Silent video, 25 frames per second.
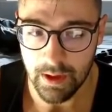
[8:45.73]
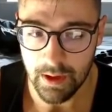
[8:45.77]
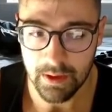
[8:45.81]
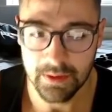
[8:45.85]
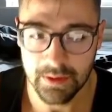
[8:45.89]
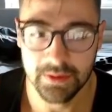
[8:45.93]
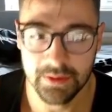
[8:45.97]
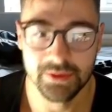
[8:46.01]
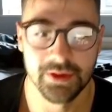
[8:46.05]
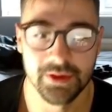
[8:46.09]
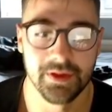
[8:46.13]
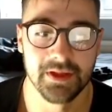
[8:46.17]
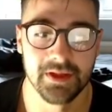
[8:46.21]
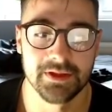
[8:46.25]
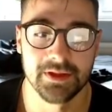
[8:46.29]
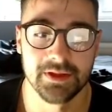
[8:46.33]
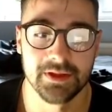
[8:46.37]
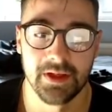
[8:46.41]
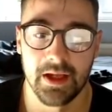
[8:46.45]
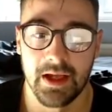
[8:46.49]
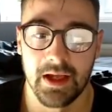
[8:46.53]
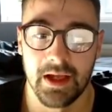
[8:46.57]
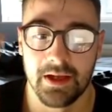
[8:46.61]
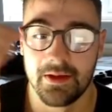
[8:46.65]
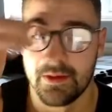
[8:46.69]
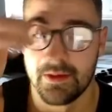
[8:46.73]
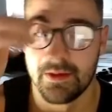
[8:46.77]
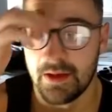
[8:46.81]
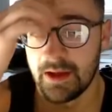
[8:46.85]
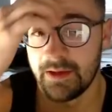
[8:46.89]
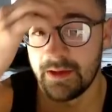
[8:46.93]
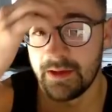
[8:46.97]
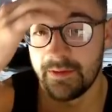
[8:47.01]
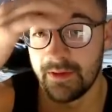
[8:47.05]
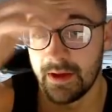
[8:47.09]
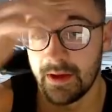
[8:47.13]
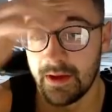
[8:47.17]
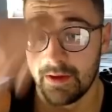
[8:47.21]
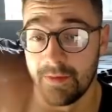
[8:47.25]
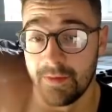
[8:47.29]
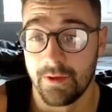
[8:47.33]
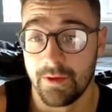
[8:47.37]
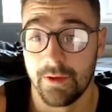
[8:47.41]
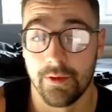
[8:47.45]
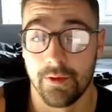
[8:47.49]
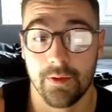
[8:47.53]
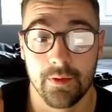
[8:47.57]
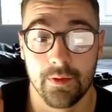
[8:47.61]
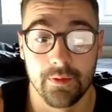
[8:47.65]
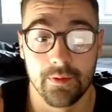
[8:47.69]
So that's going to add that
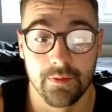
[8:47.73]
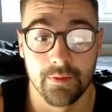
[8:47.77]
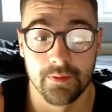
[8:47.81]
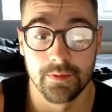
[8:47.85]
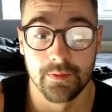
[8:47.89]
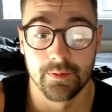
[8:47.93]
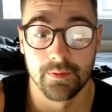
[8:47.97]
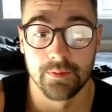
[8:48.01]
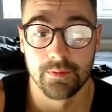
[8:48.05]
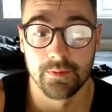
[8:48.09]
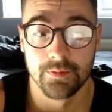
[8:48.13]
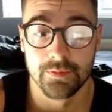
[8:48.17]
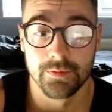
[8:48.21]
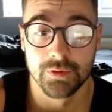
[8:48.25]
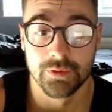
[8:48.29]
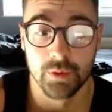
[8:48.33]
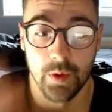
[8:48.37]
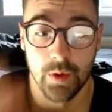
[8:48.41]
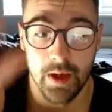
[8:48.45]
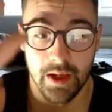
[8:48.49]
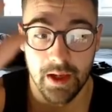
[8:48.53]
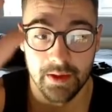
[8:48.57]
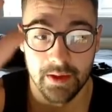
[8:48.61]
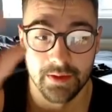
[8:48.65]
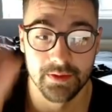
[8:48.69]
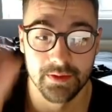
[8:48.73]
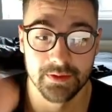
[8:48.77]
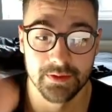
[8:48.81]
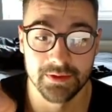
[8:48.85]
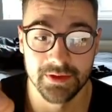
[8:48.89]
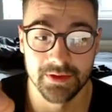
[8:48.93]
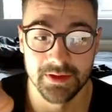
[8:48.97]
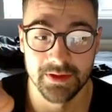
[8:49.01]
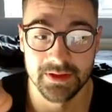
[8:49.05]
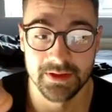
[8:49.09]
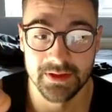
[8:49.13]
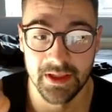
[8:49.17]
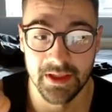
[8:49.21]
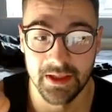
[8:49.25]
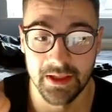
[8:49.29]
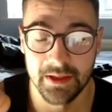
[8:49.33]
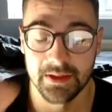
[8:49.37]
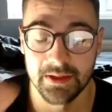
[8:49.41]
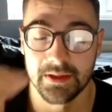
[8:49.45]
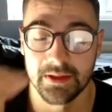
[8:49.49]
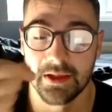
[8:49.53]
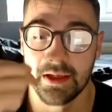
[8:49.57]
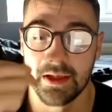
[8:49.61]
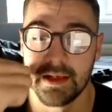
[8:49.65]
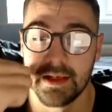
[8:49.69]
new square to the snake,
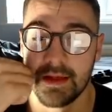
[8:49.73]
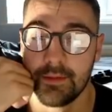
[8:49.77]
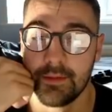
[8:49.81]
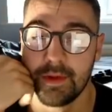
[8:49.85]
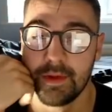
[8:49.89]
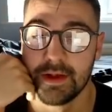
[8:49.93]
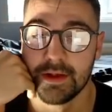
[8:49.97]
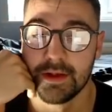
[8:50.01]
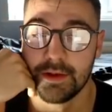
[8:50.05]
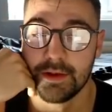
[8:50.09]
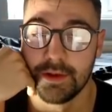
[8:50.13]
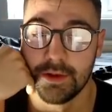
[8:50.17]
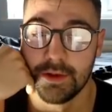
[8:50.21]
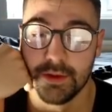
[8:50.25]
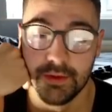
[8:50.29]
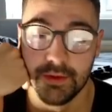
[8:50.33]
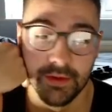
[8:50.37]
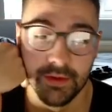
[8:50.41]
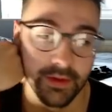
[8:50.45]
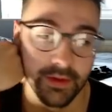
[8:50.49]
and then we can do,